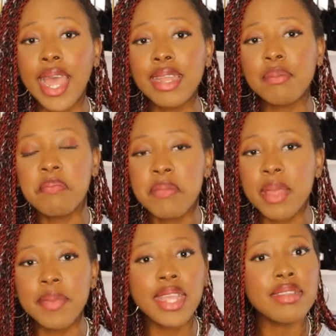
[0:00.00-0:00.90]
that
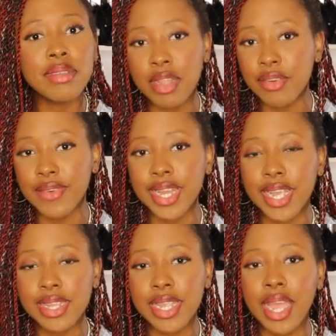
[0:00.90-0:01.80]
maybe it's not the right
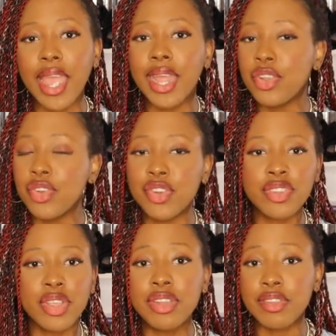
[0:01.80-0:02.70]
idea and you're
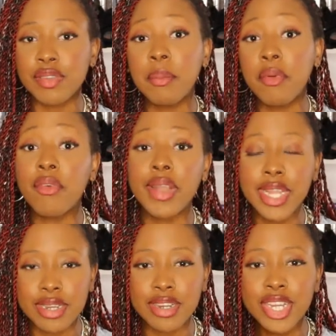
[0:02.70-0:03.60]
just gonna stop
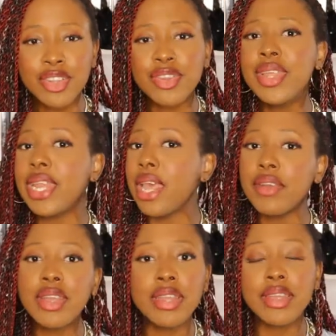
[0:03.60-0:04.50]
right there. So you're
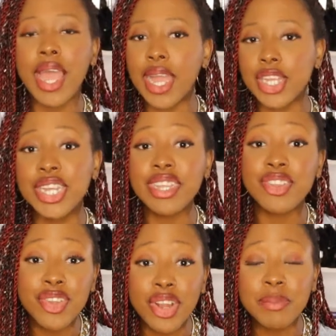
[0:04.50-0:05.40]
never gonna actually
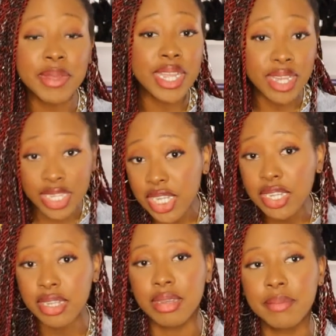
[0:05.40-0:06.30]
start being on
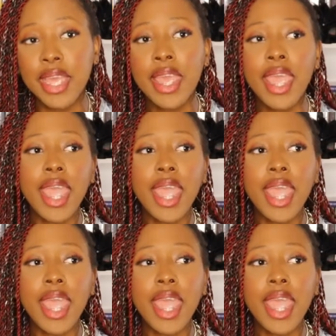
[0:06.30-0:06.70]
YouTube.